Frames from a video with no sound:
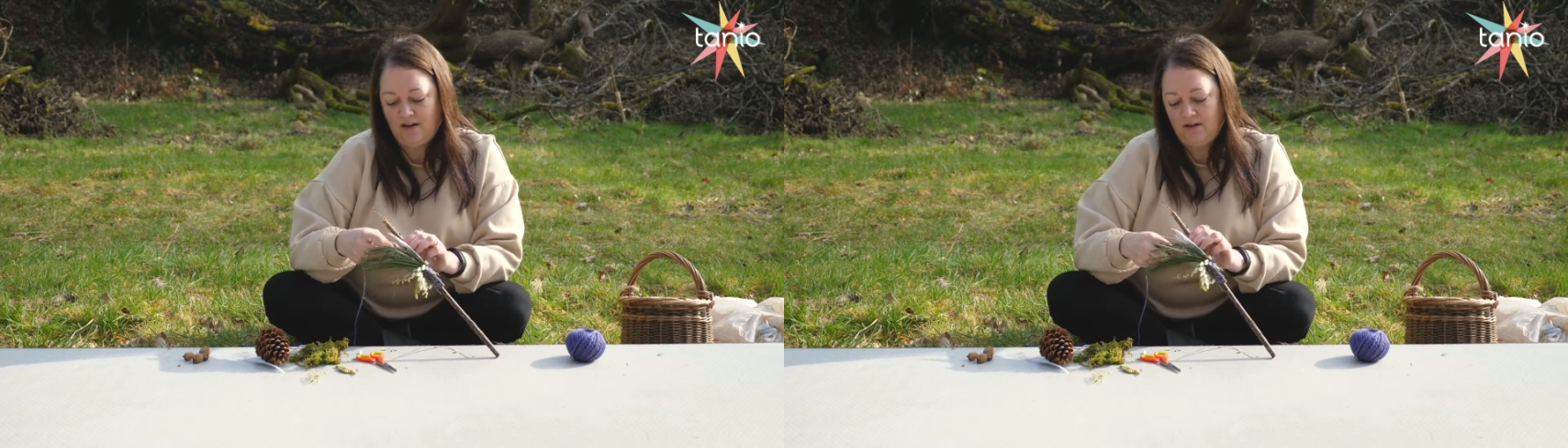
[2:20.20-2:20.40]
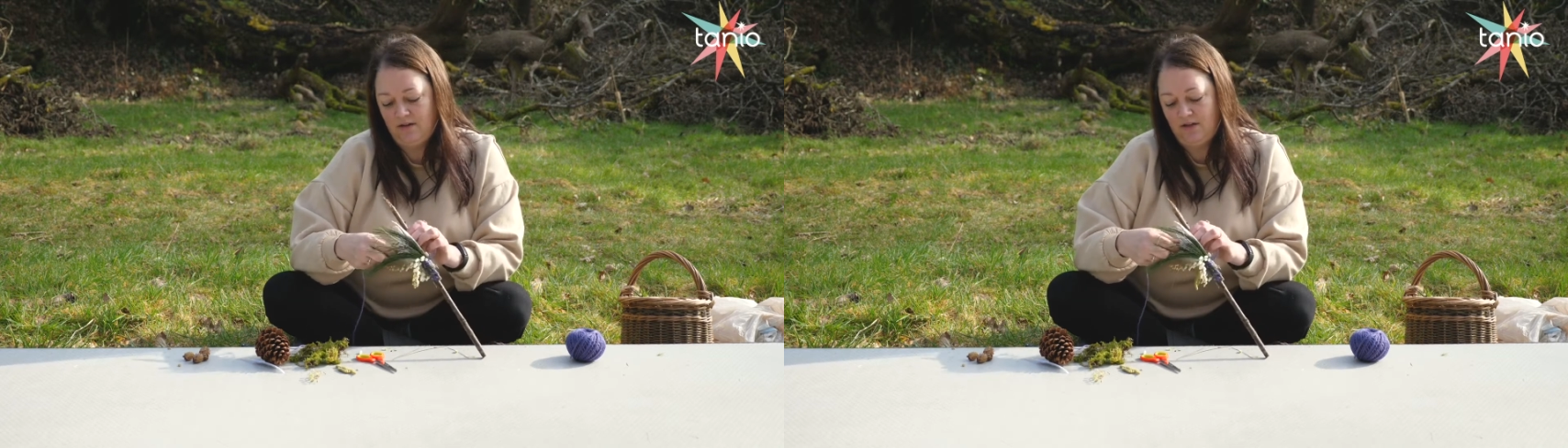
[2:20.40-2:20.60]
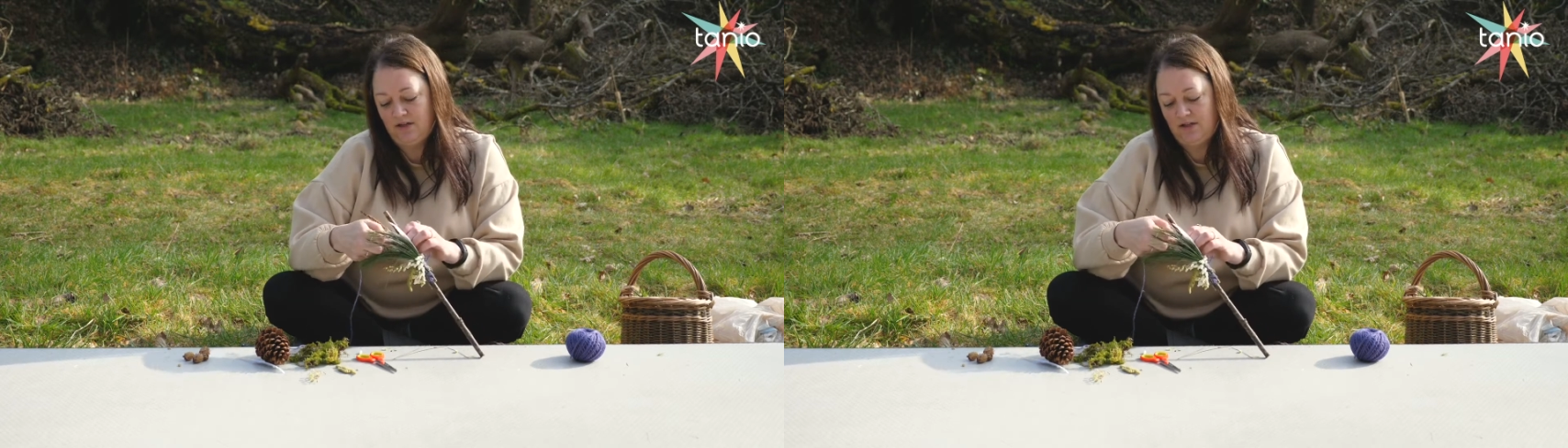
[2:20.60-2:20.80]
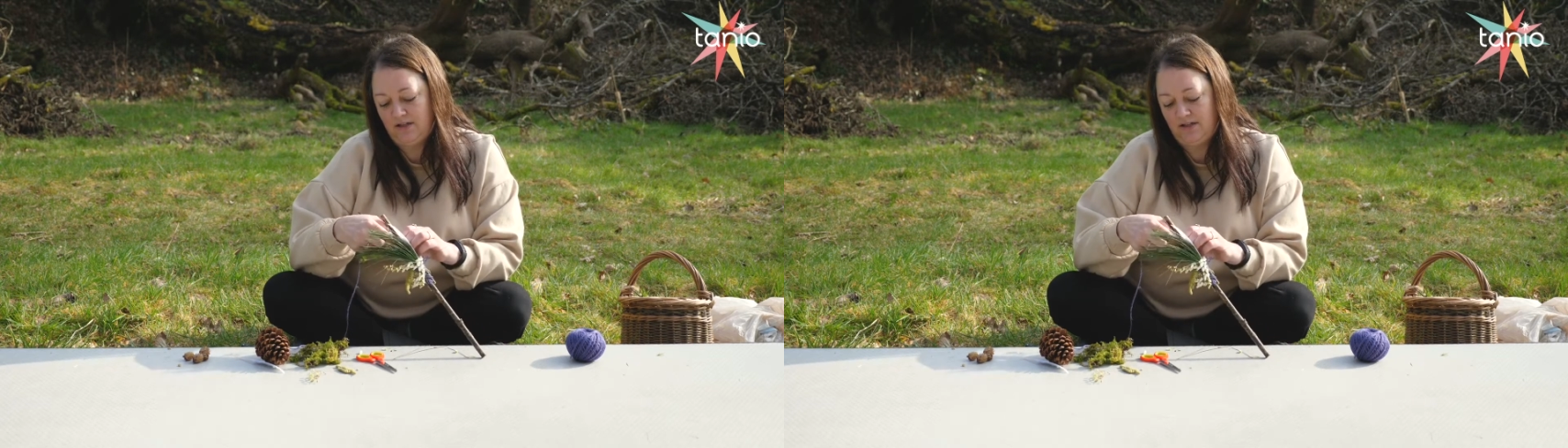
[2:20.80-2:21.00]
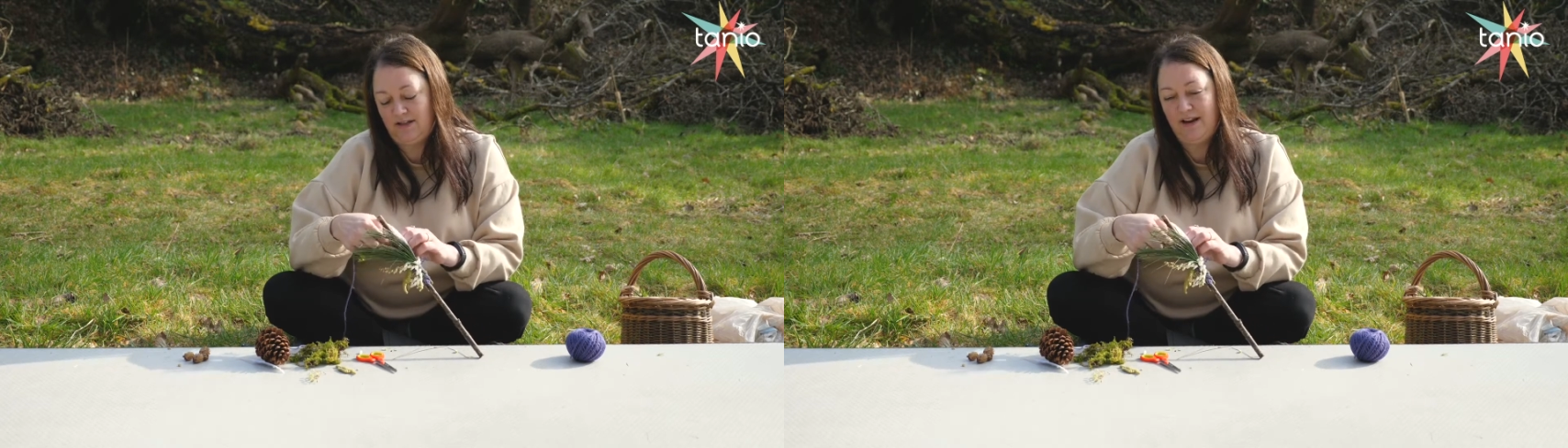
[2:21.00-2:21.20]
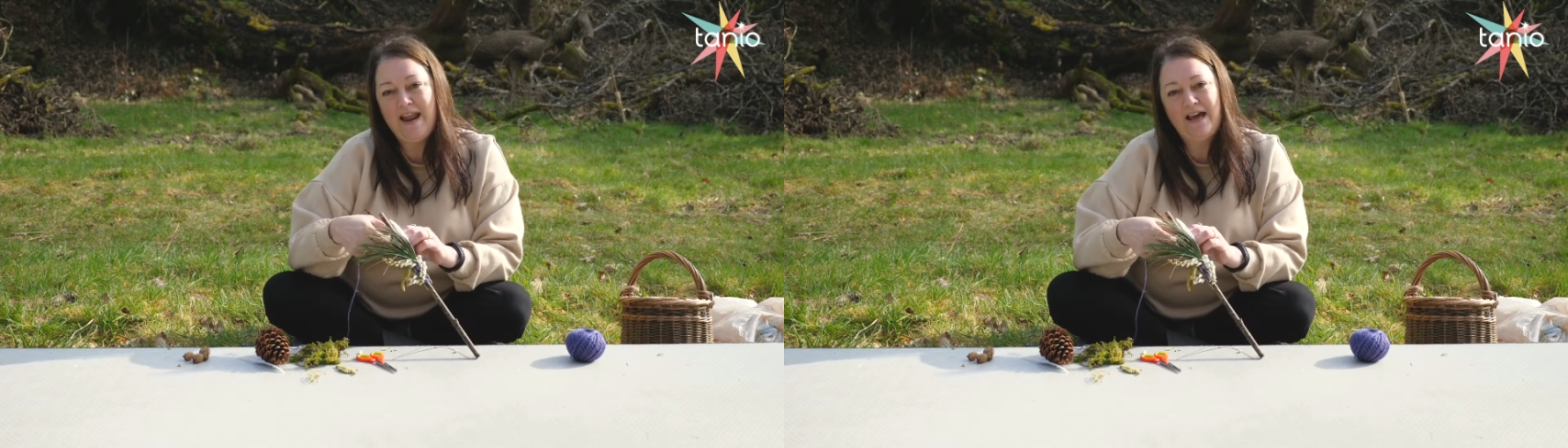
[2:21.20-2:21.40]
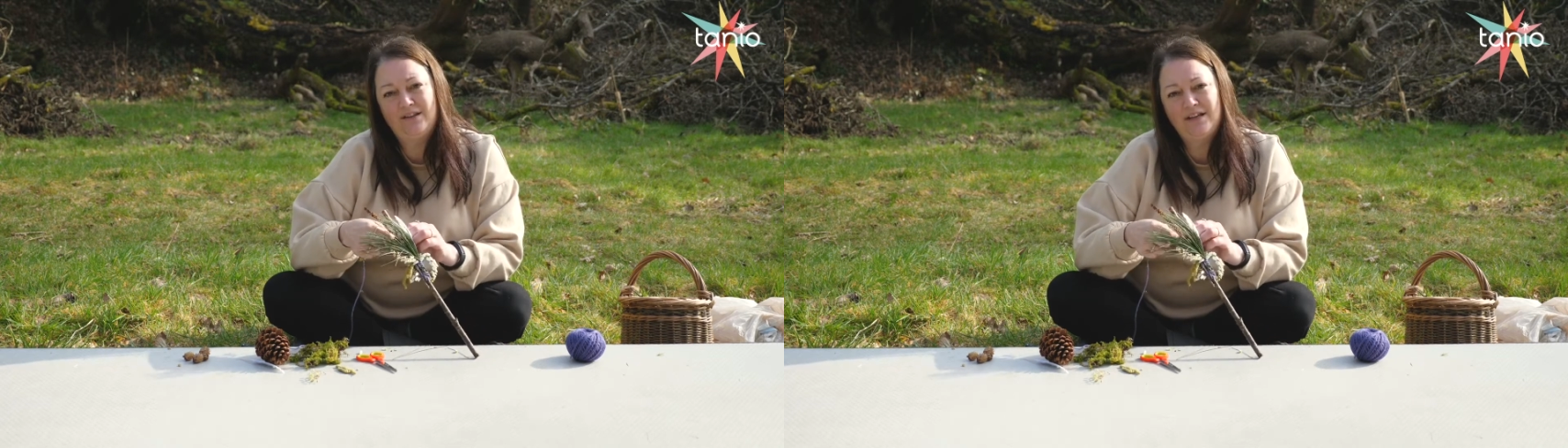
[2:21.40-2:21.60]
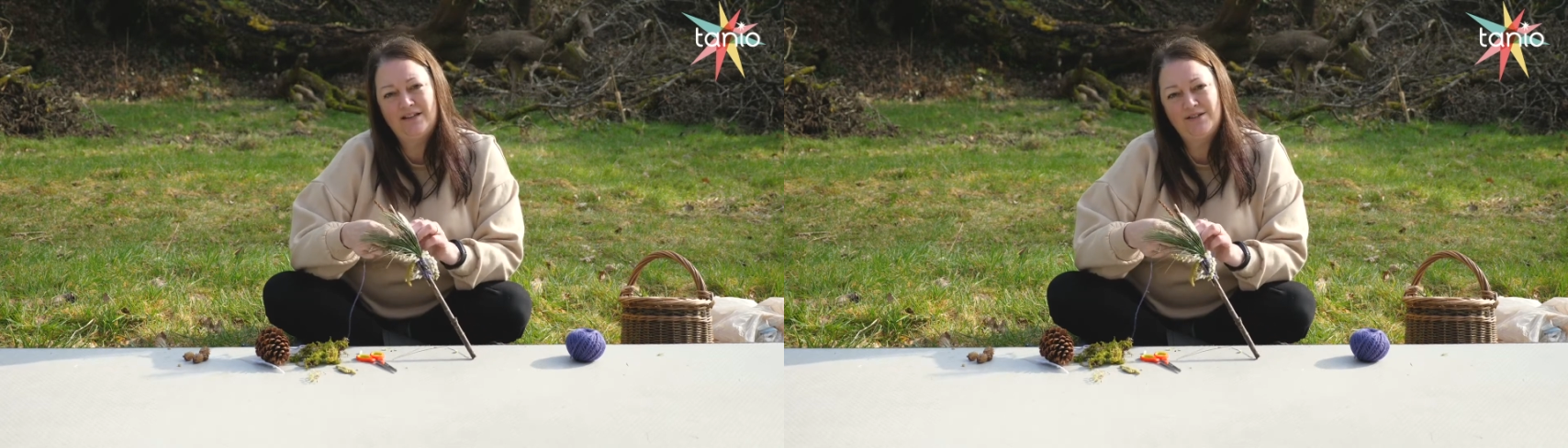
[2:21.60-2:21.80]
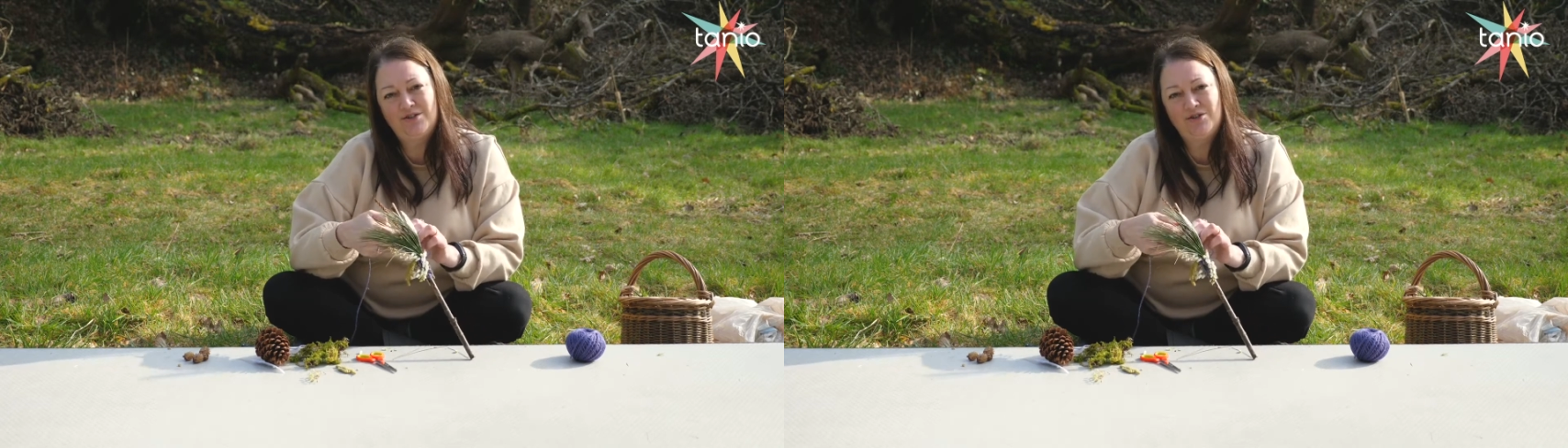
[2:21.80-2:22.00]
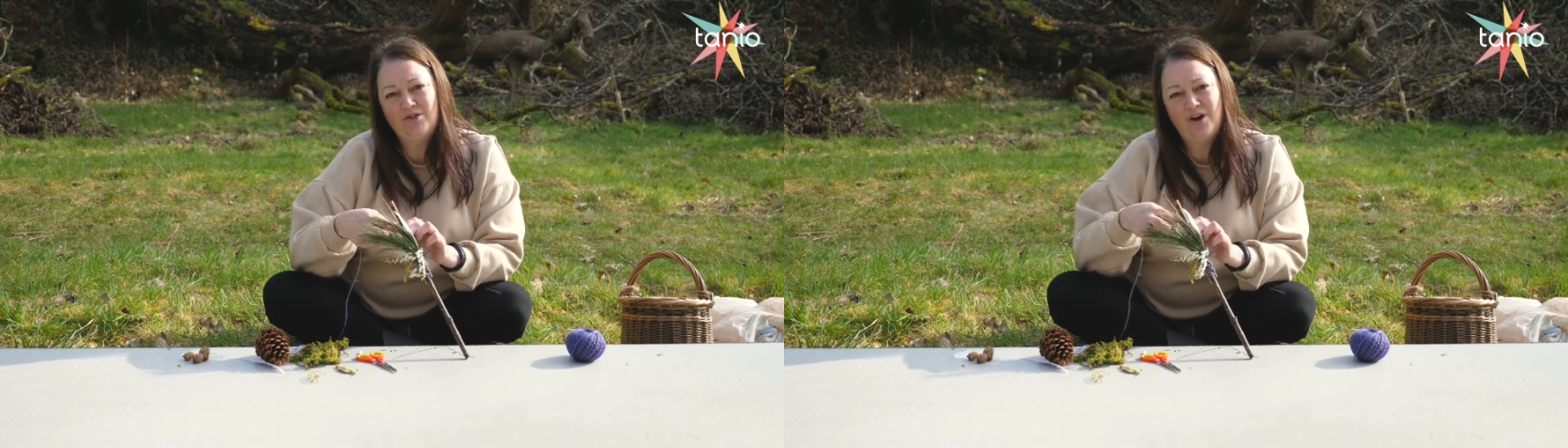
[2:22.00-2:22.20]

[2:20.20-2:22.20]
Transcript: you can just collect things as you go,